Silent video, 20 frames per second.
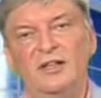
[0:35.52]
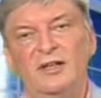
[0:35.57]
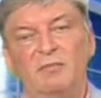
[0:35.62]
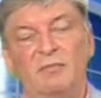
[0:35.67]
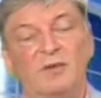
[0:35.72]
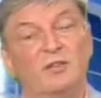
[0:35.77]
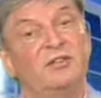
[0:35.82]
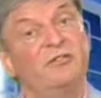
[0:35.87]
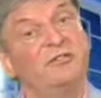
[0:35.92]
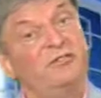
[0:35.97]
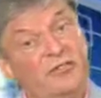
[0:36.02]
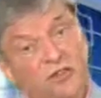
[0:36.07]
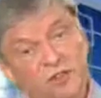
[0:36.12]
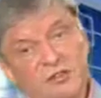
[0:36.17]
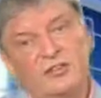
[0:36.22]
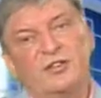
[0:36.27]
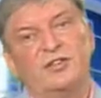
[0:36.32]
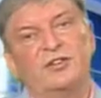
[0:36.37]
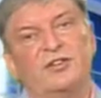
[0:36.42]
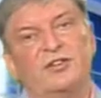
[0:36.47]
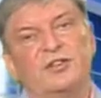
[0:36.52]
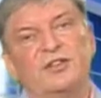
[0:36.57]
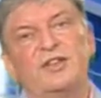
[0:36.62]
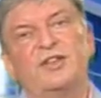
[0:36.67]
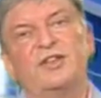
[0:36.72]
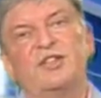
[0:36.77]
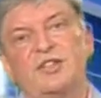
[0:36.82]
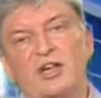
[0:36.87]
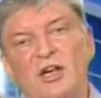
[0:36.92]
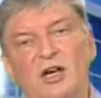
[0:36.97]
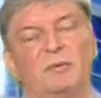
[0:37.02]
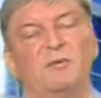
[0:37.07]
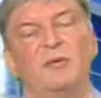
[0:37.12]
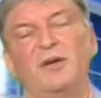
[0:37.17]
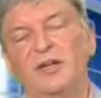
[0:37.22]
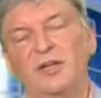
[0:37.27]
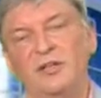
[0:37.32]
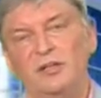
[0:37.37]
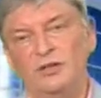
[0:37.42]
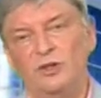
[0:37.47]
But the future is
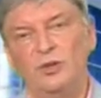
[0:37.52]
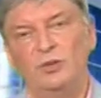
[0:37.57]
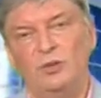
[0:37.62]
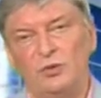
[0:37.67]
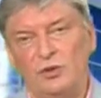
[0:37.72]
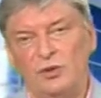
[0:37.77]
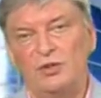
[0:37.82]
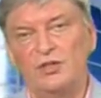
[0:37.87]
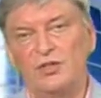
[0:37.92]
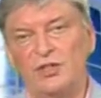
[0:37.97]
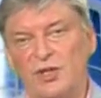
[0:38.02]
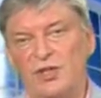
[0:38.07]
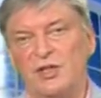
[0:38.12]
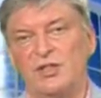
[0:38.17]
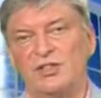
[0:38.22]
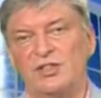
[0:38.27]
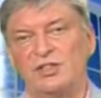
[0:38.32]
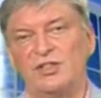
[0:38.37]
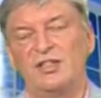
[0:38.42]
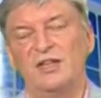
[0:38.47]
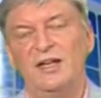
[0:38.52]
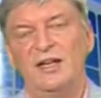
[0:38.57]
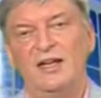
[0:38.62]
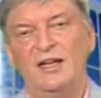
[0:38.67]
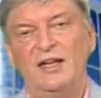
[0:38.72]
coming towards us.